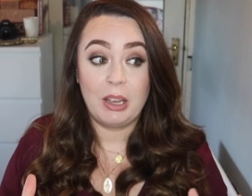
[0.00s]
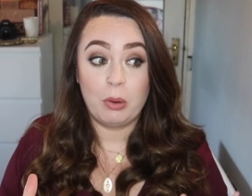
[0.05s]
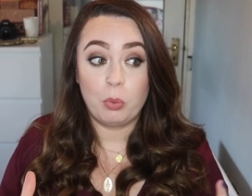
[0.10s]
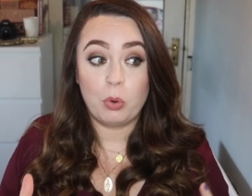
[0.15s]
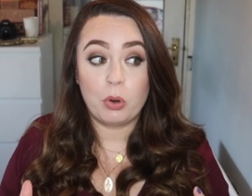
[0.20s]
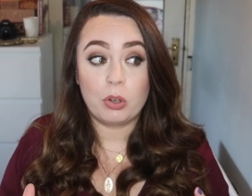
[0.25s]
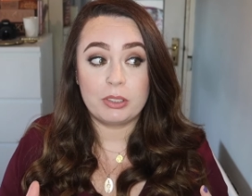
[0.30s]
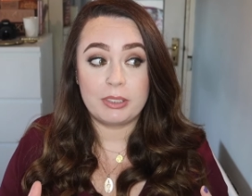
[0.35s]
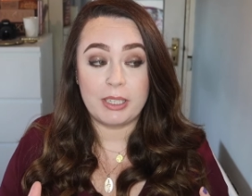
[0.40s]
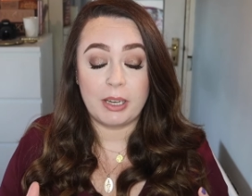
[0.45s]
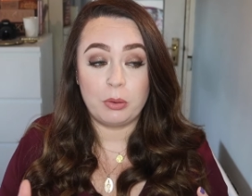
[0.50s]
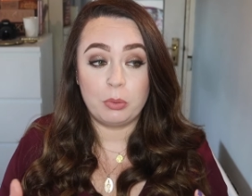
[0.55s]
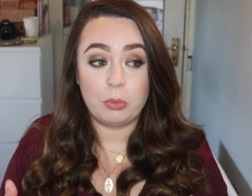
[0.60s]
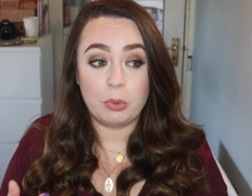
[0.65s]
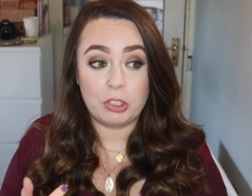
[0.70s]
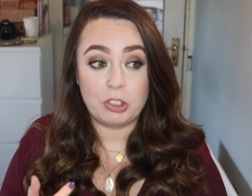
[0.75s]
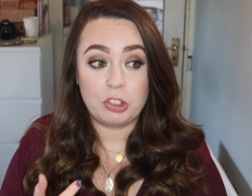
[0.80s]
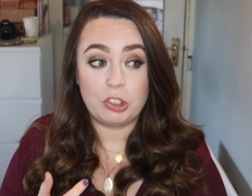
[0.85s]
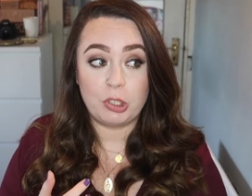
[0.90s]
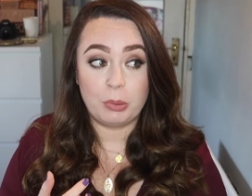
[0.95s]
worked out
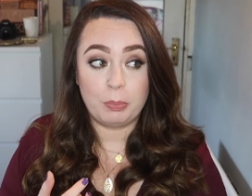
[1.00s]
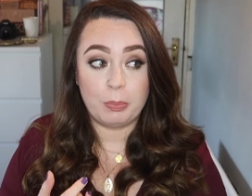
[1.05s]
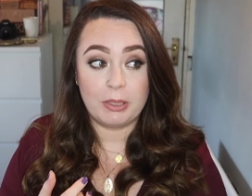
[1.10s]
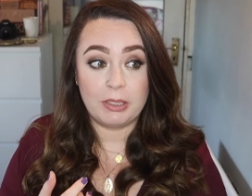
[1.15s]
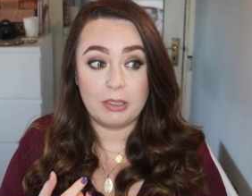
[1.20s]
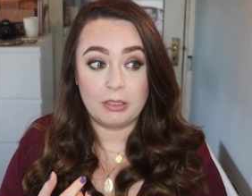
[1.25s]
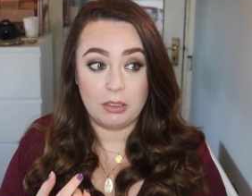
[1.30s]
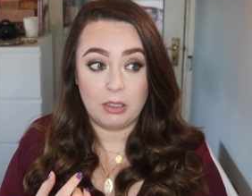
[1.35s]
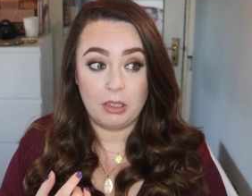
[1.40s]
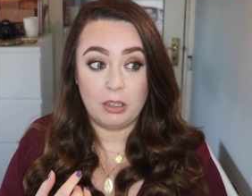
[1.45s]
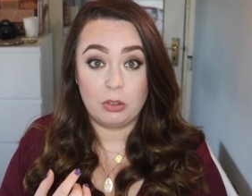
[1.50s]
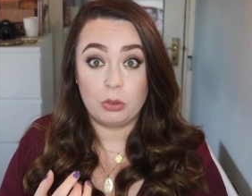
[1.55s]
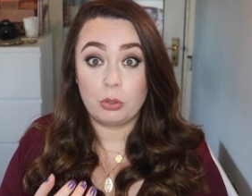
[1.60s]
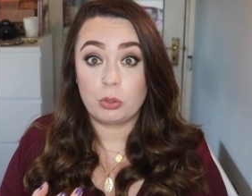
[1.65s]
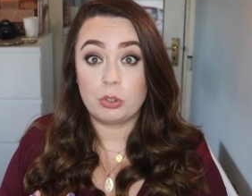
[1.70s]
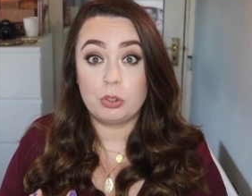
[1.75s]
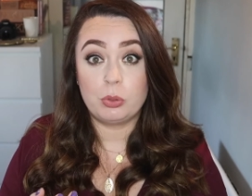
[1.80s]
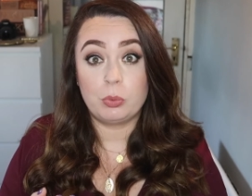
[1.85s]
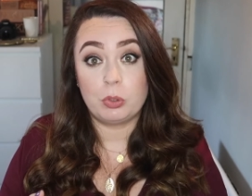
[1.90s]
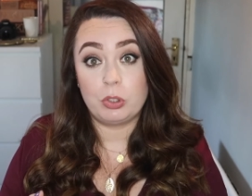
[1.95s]
with shipping
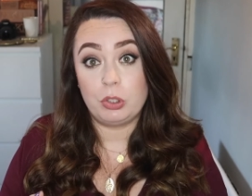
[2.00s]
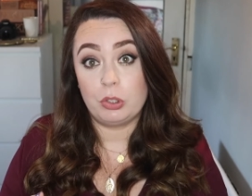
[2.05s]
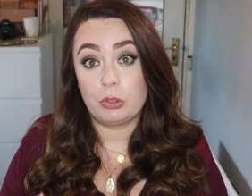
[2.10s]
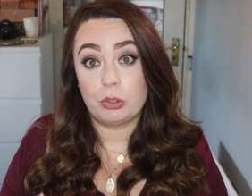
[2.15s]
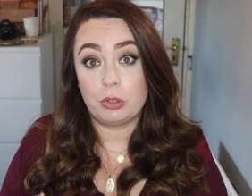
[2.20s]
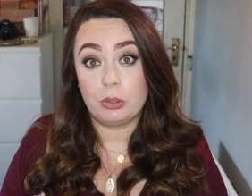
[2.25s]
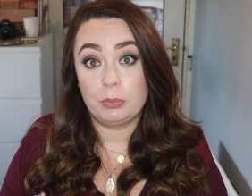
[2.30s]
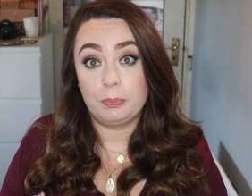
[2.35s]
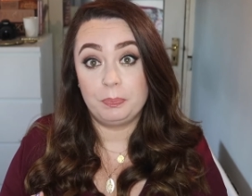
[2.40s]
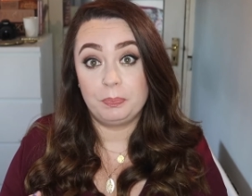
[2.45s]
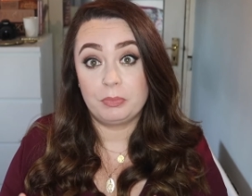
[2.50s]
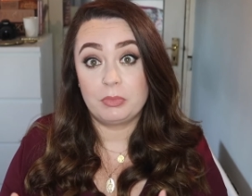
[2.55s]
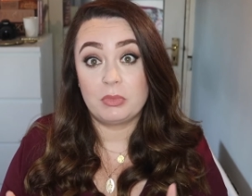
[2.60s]
thirty-one euro.